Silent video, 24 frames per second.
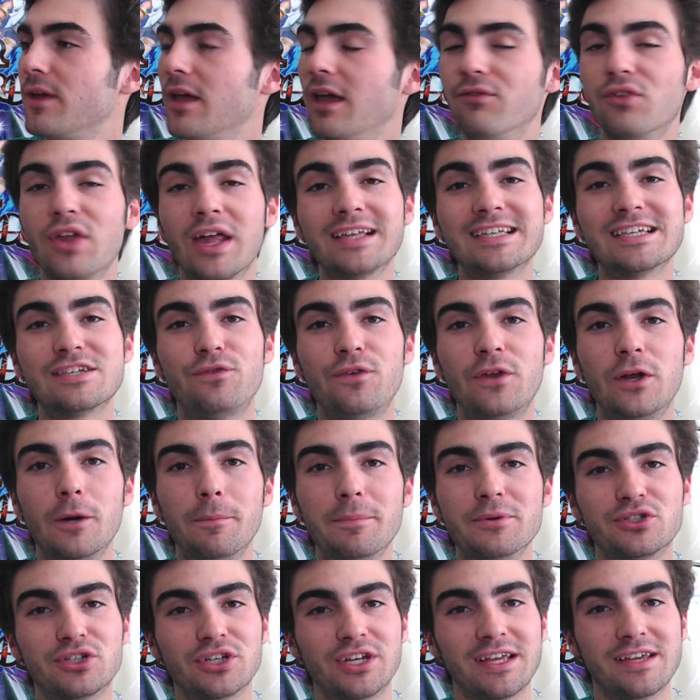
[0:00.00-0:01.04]
If you like this video,
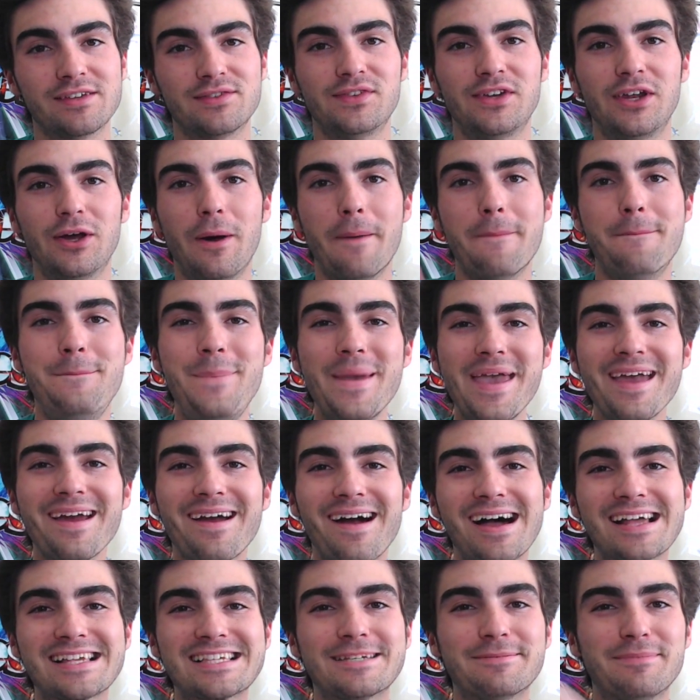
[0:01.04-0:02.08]
be sure to give this video a big
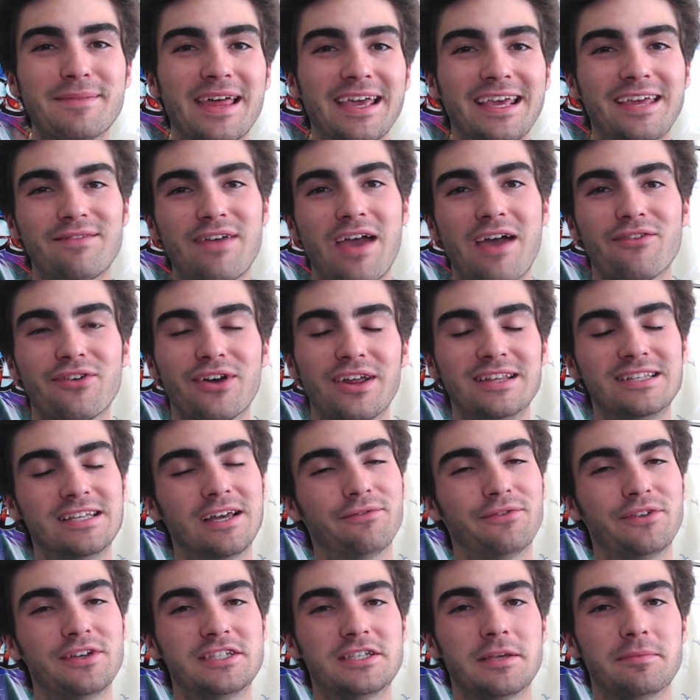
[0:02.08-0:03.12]
awesome like and haven't
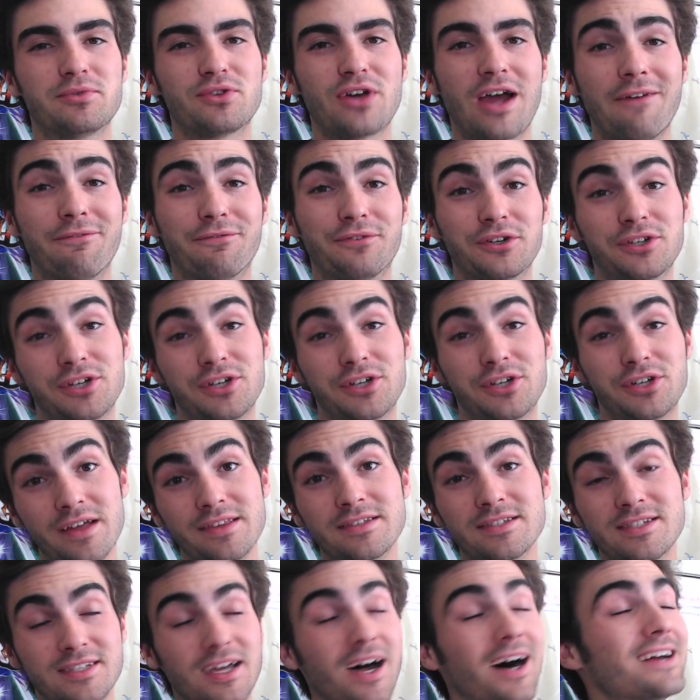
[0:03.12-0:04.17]
definitely subscribe for
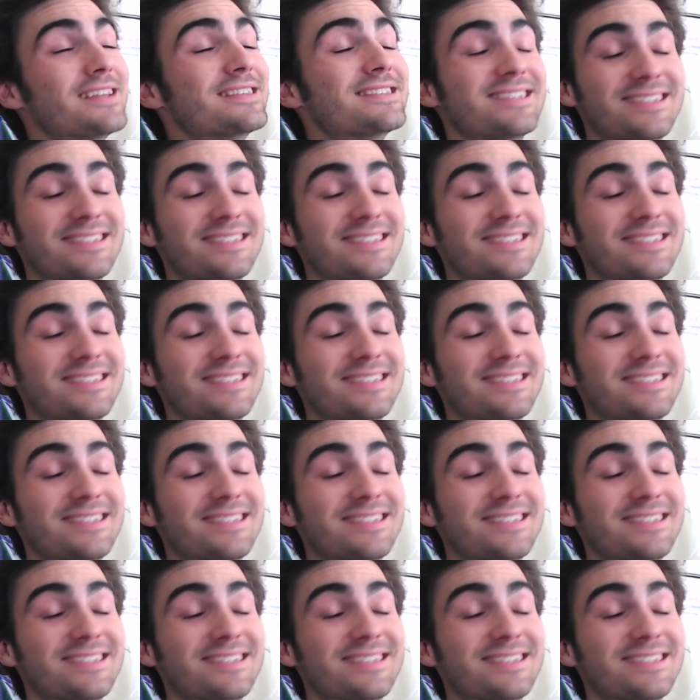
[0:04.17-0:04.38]
tons, tons,